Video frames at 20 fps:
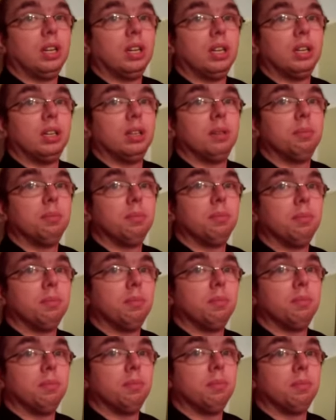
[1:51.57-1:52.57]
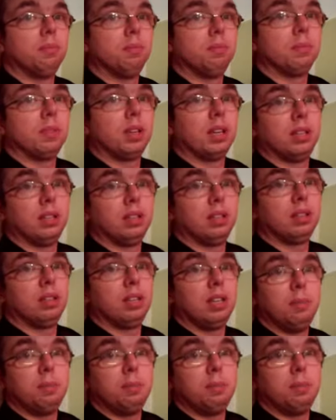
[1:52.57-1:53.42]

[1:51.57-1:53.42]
um, and